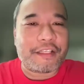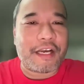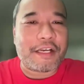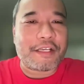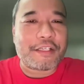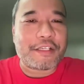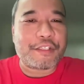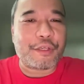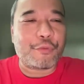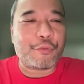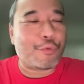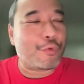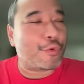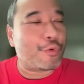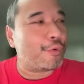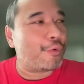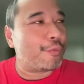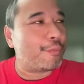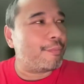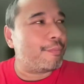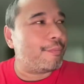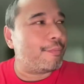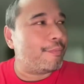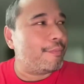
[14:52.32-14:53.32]
ties in
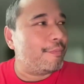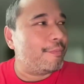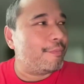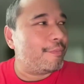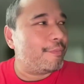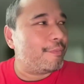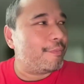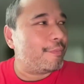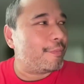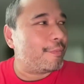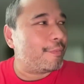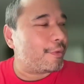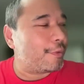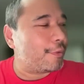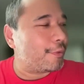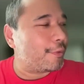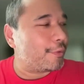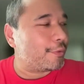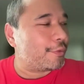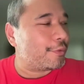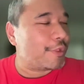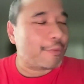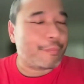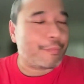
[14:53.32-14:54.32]
real
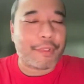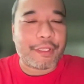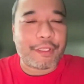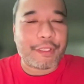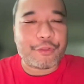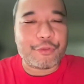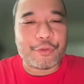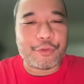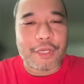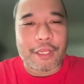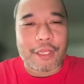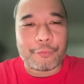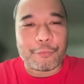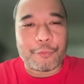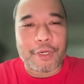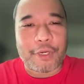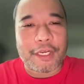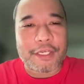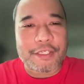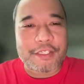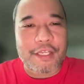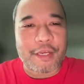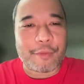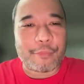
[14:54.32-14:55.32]
deeply into that one
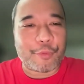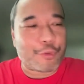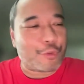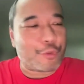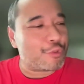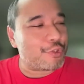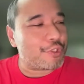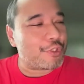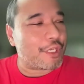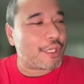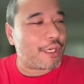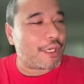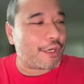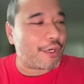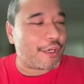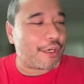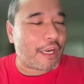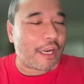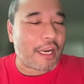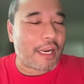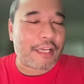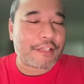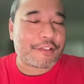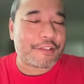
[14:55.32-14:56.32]
example you said in
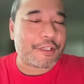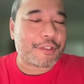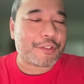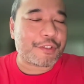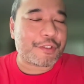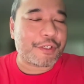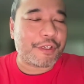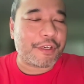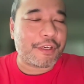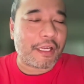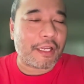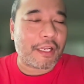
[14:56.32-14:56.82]
the last session.